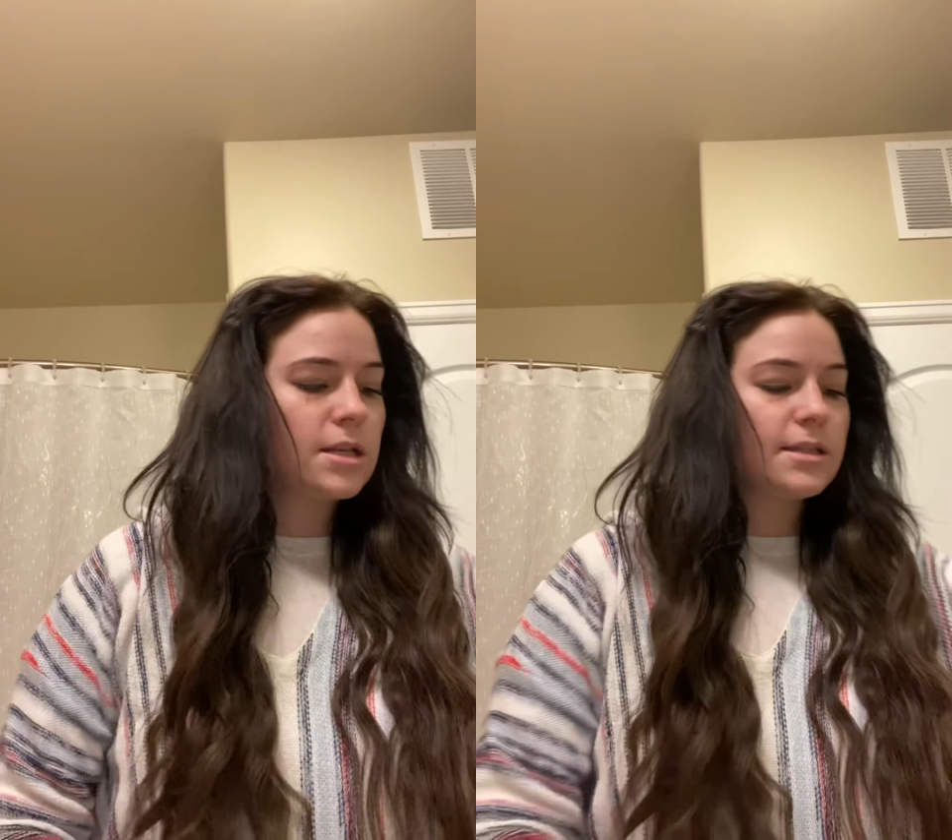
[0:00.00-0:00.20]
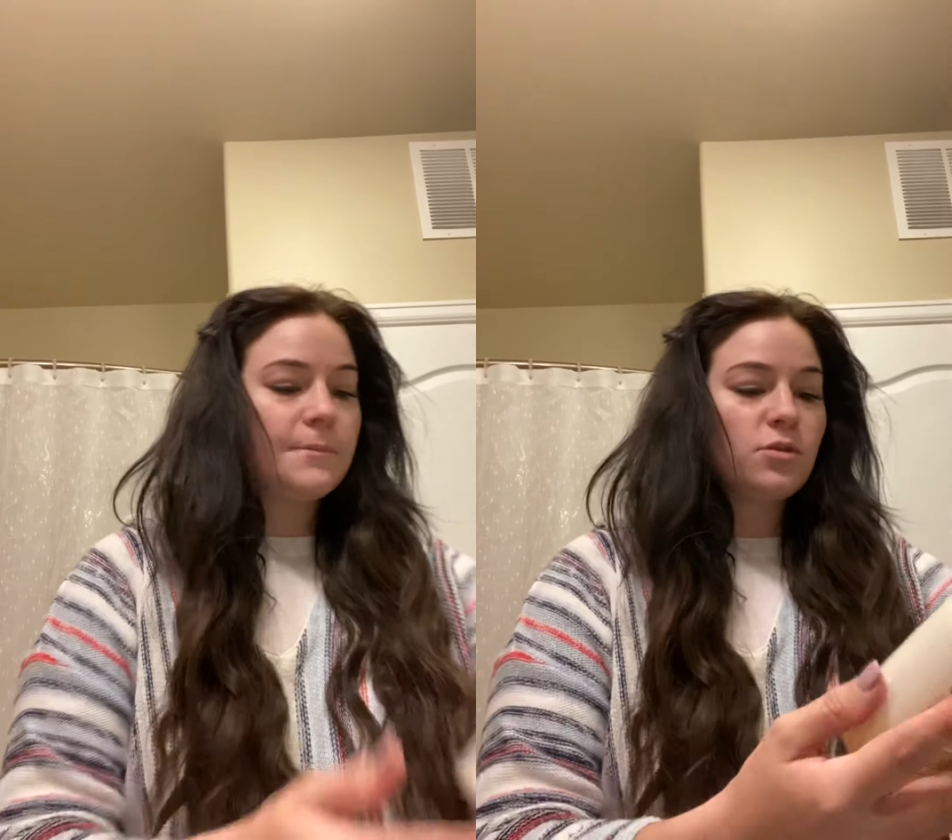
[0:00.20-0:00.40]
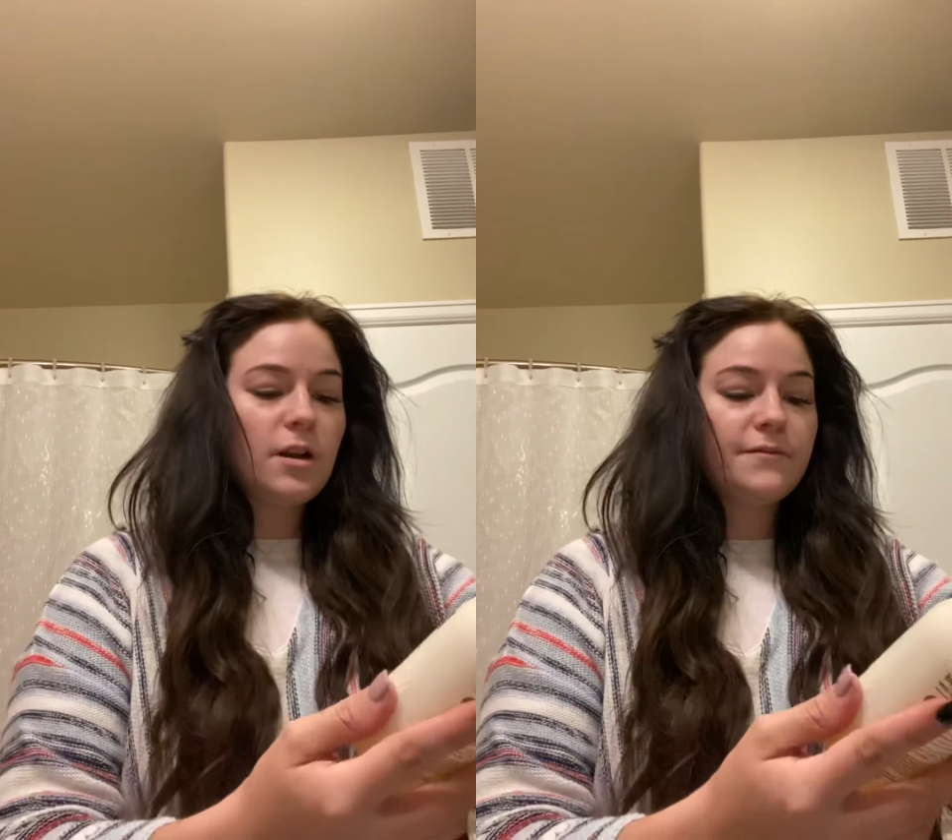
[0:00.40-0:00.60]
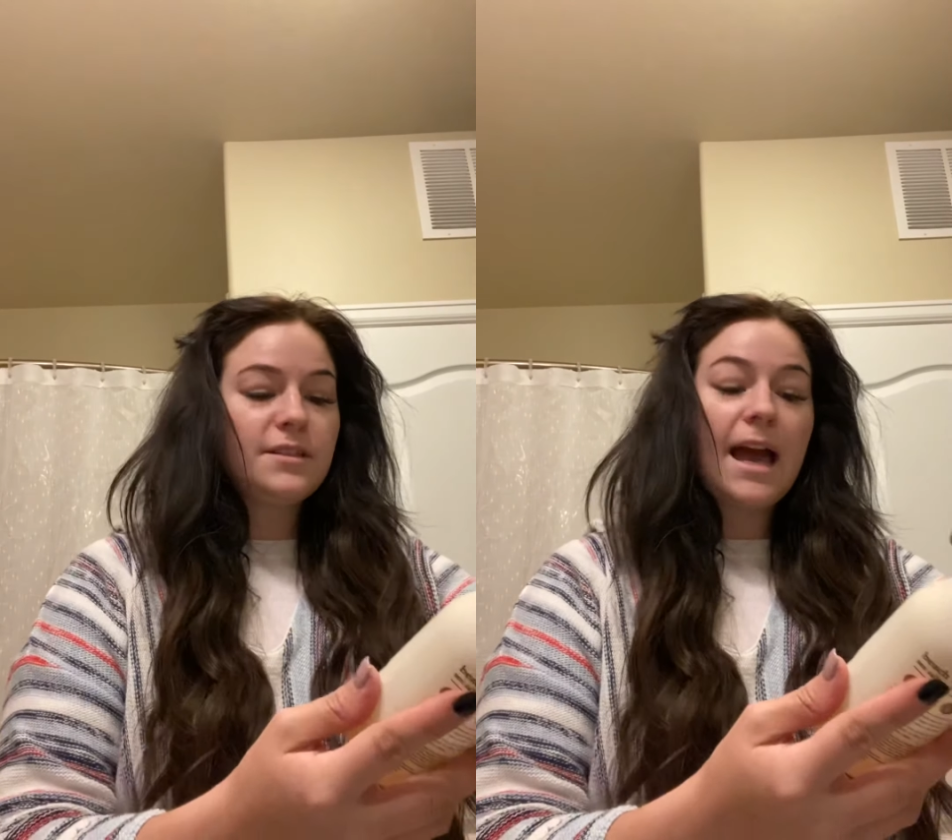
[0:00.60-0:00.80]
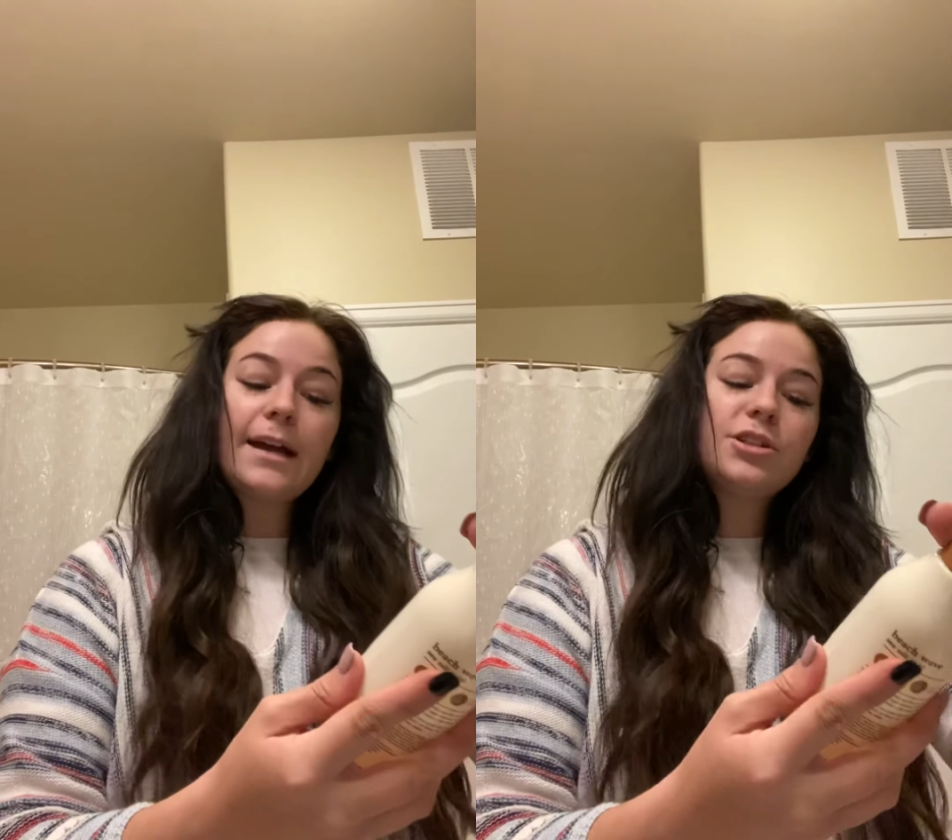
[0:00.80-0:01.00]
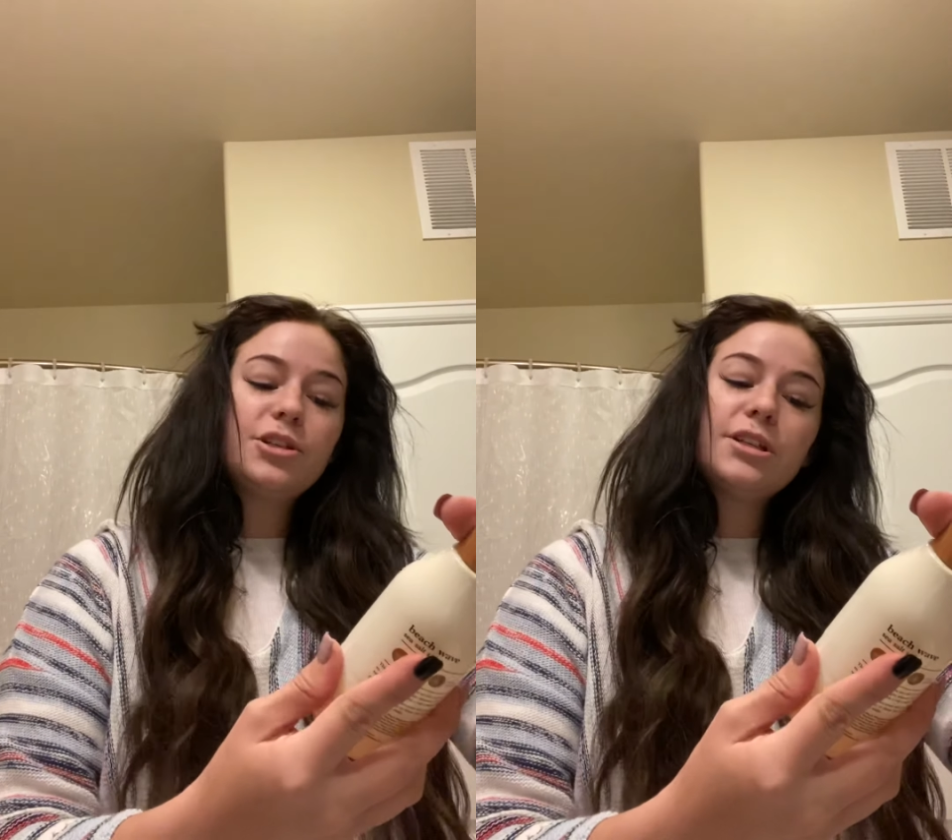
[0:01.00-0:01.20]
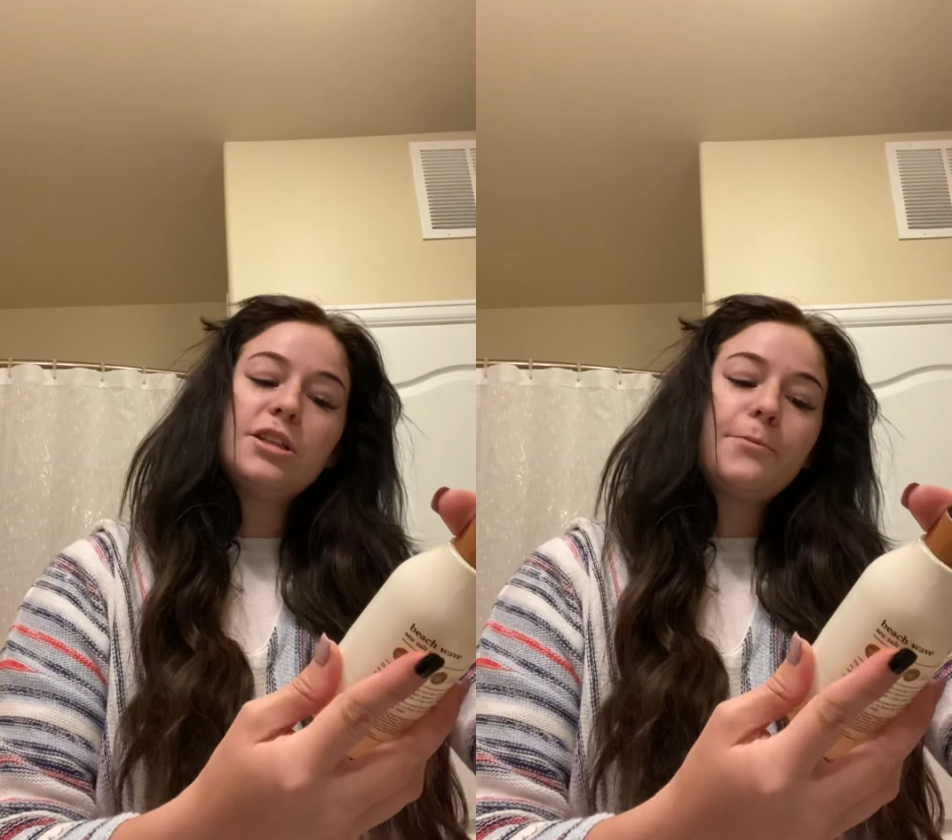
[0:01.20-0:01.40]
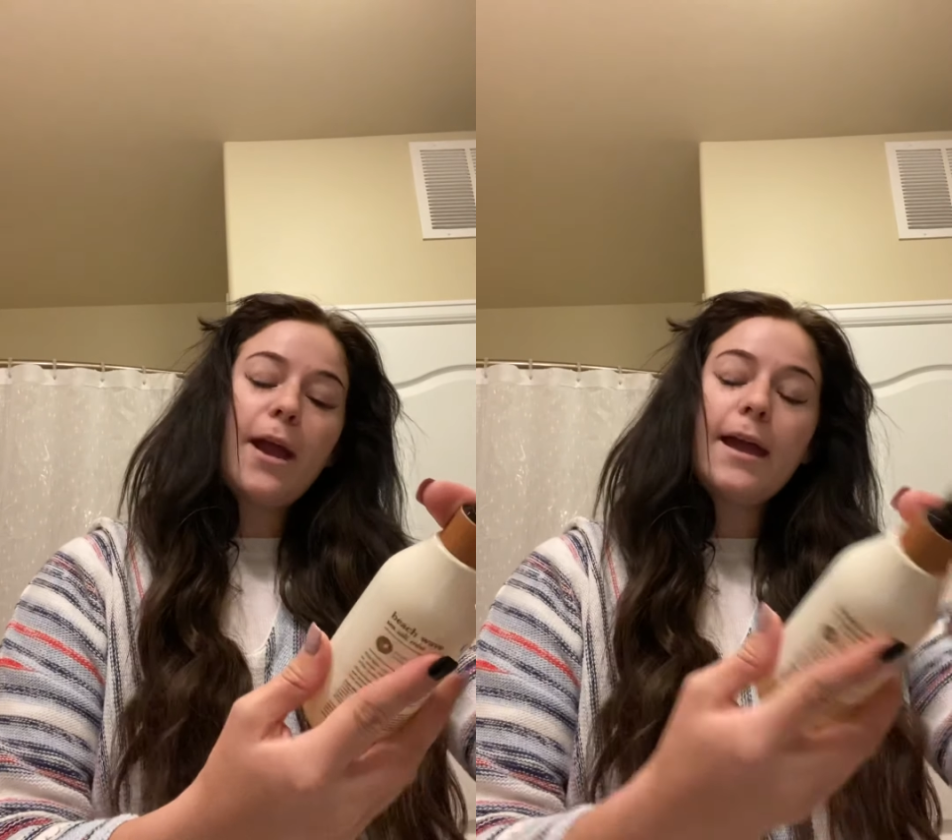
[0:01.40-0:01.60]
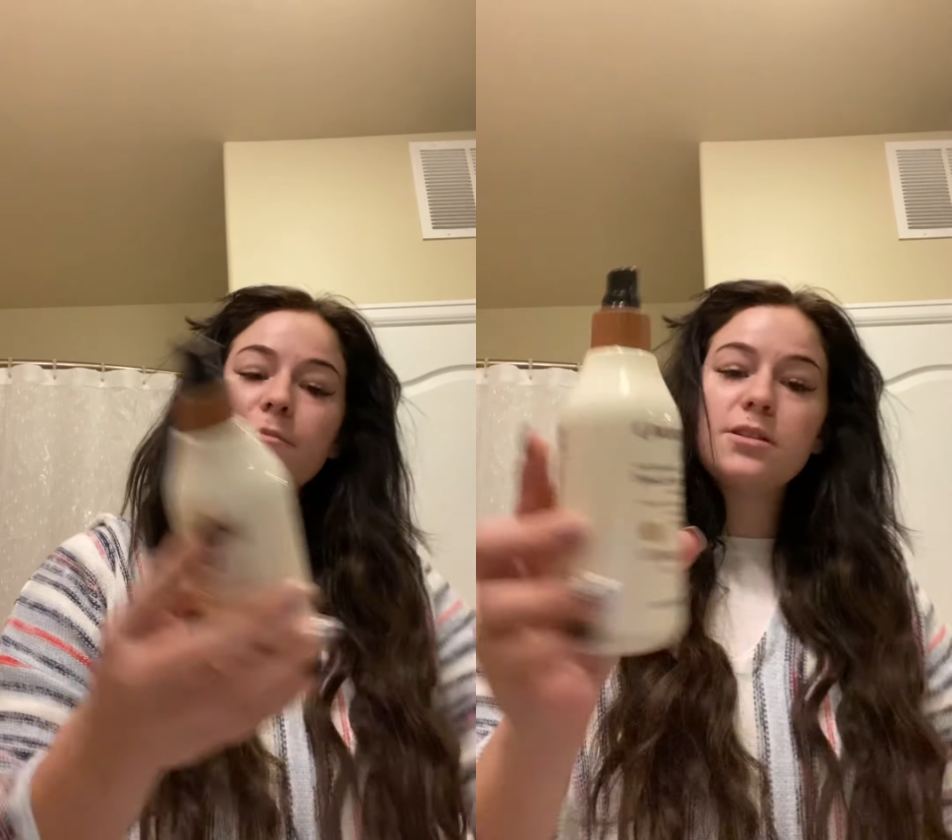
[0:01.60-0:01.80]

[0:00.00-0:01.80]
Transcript: some sort of texture spray.